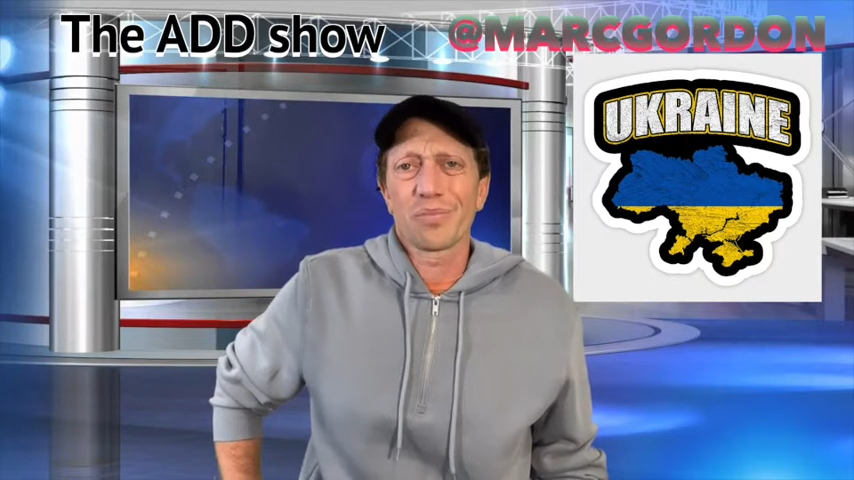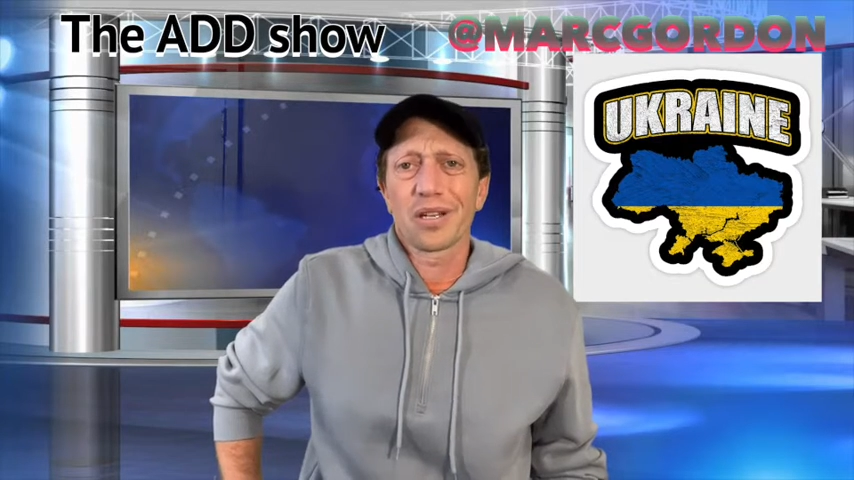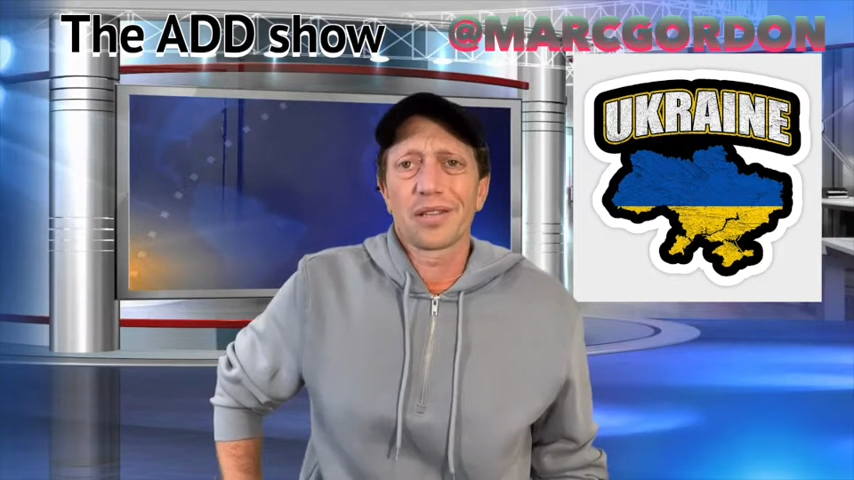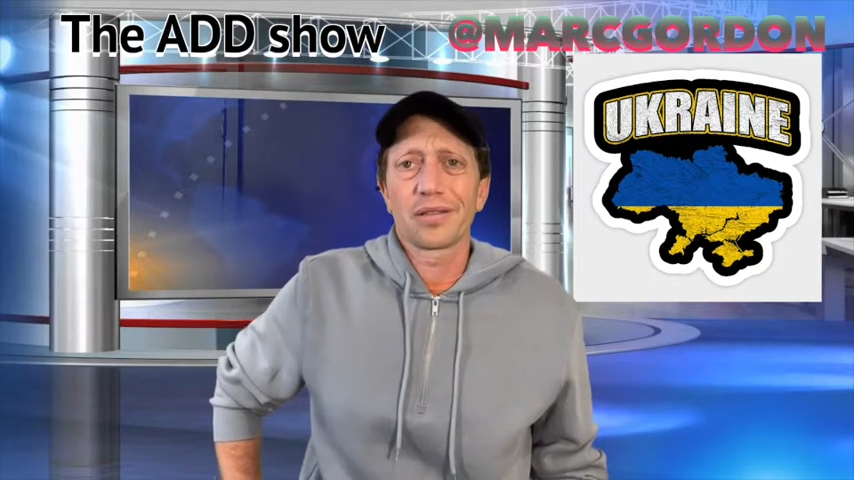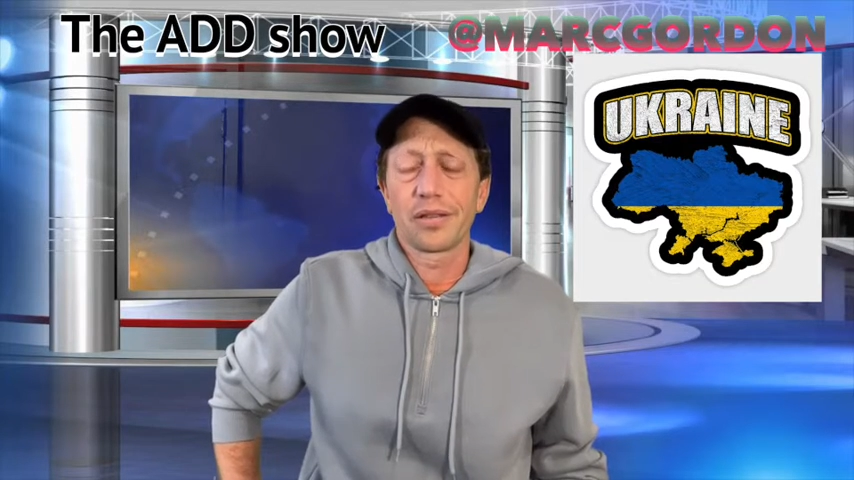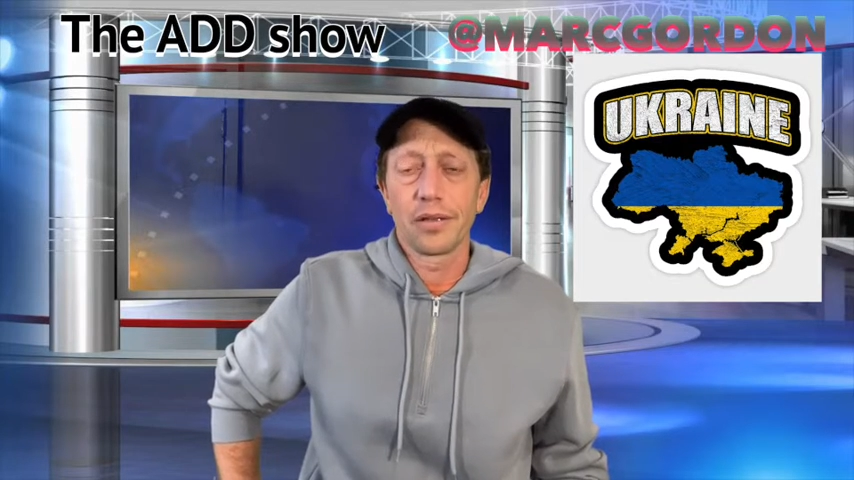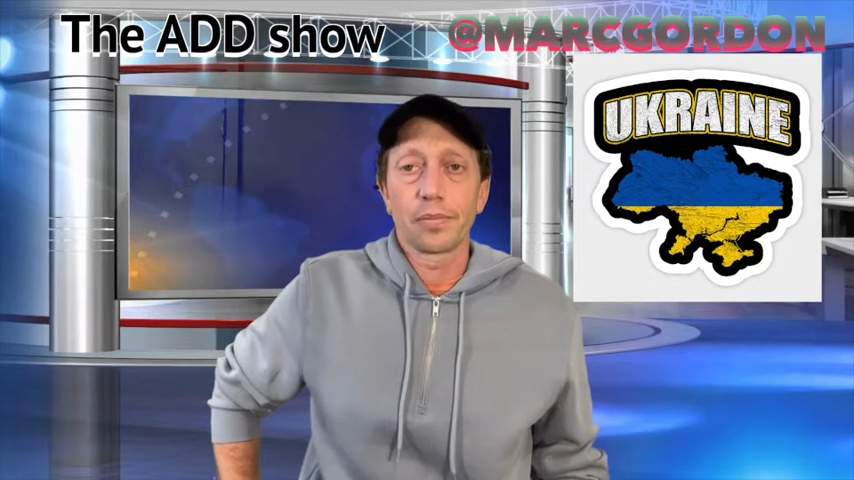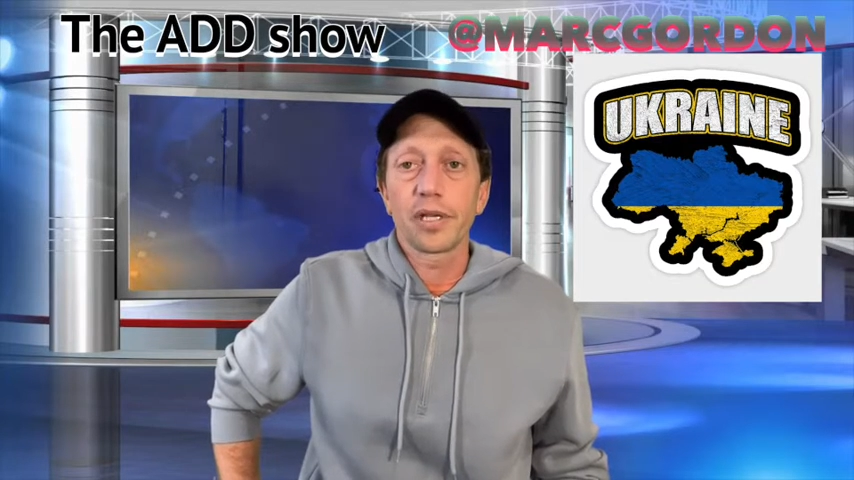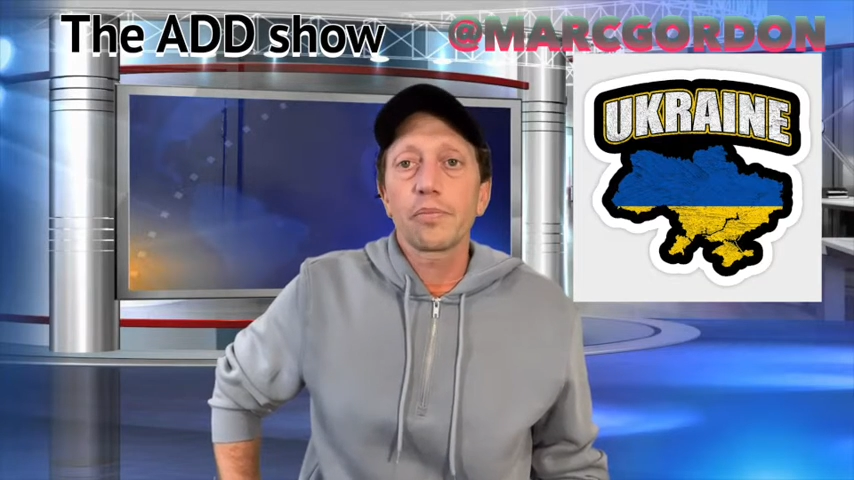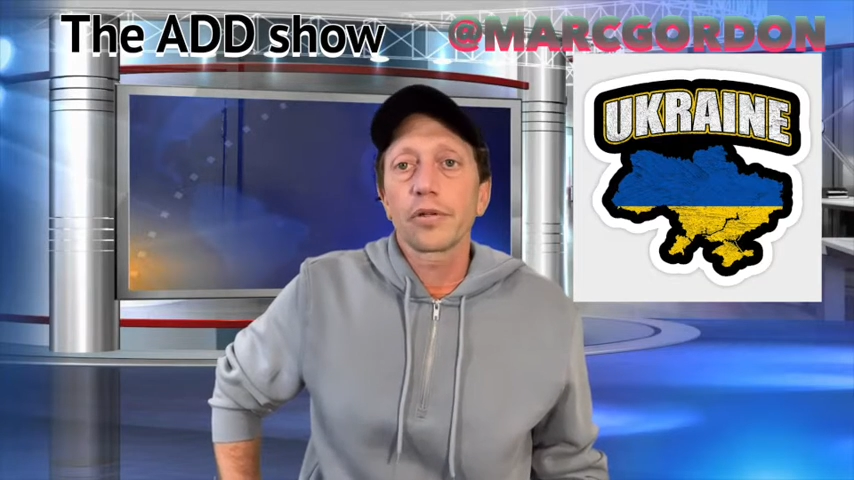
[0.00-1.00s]
but the
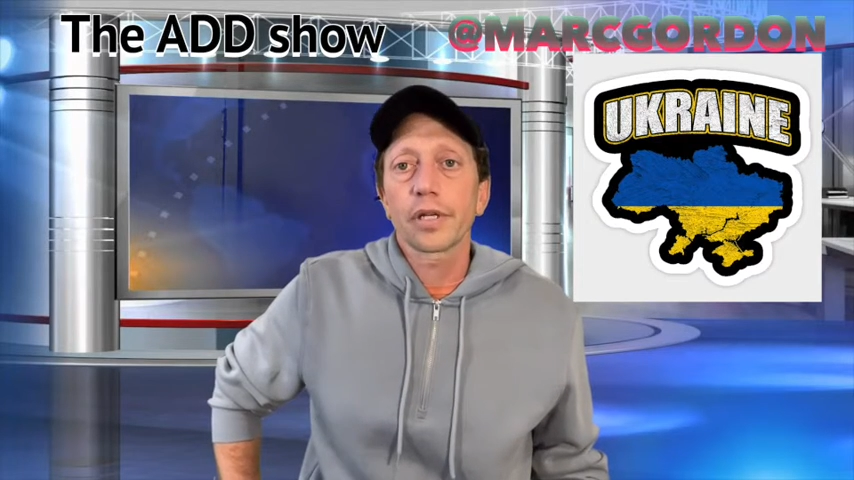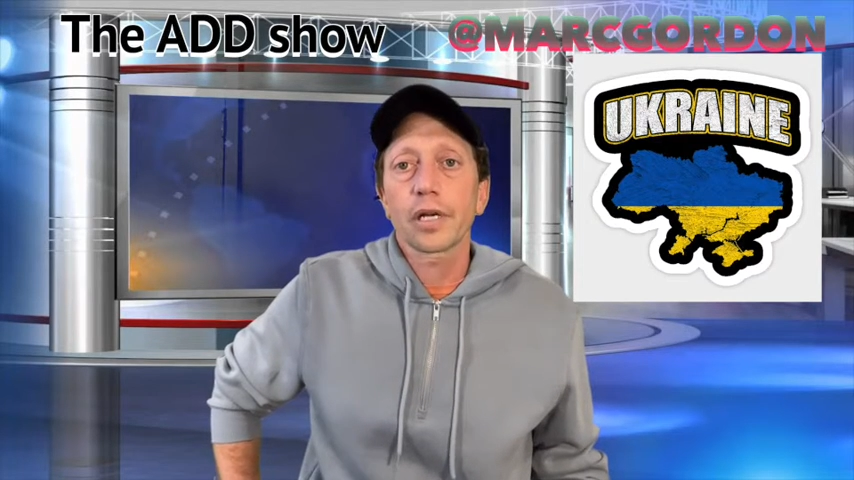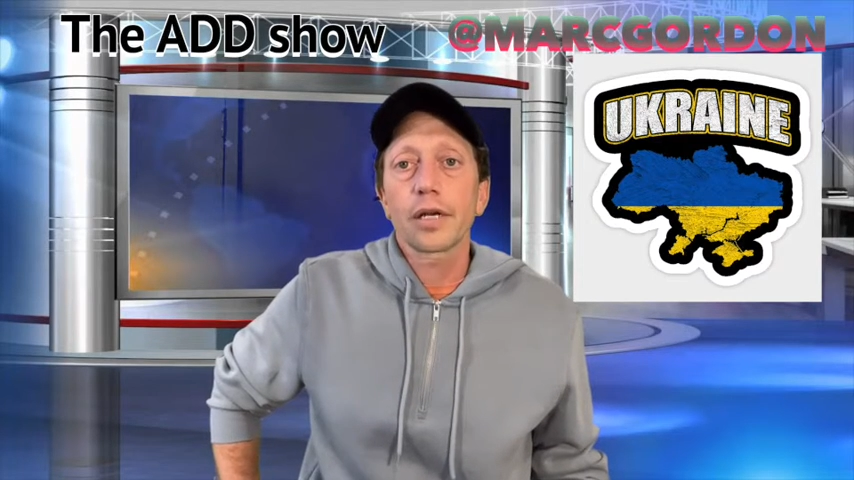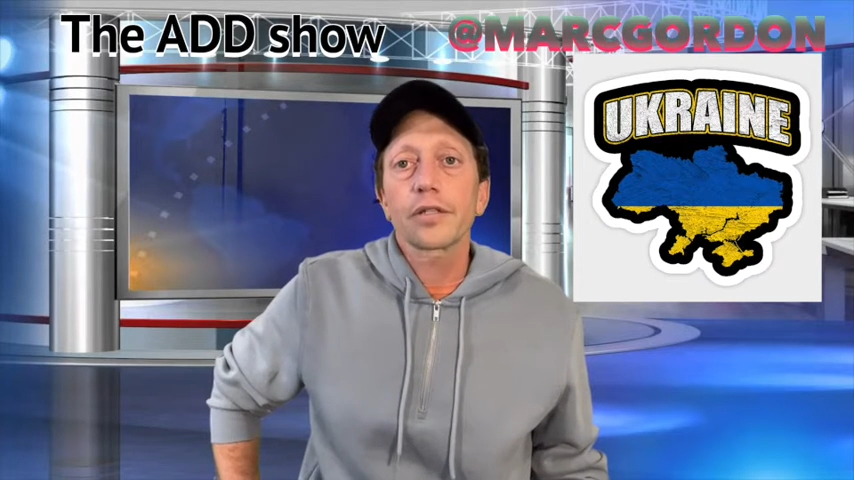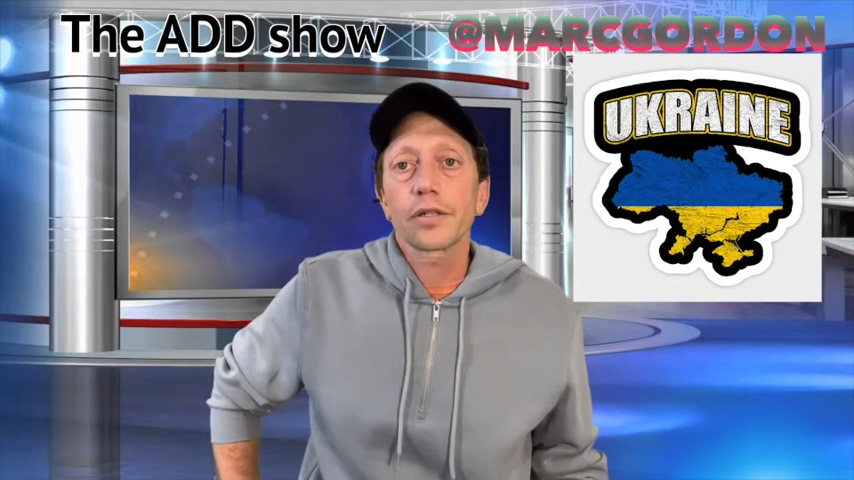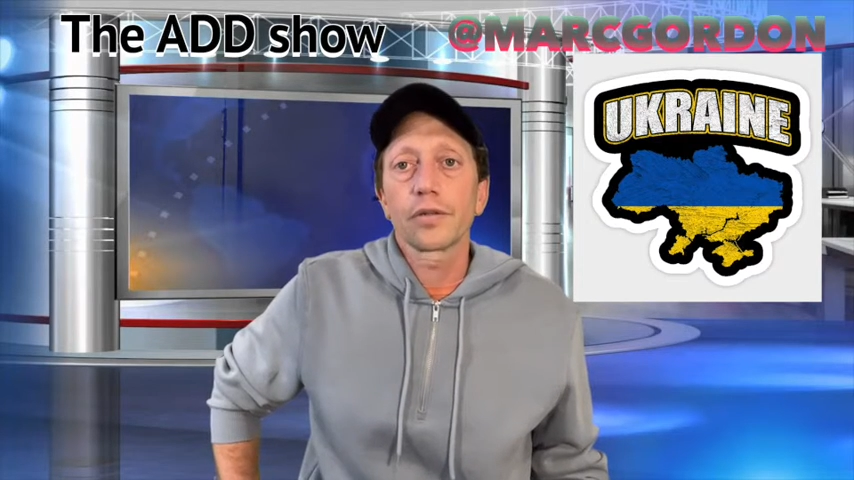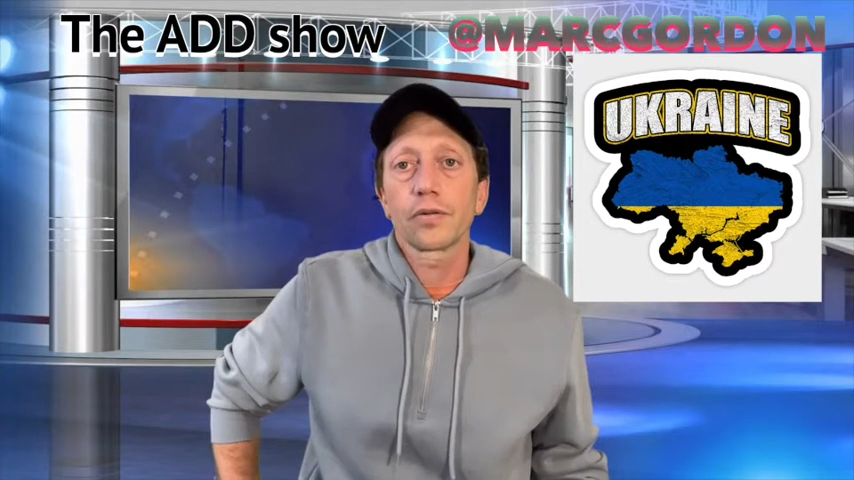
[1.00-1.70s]
people in the country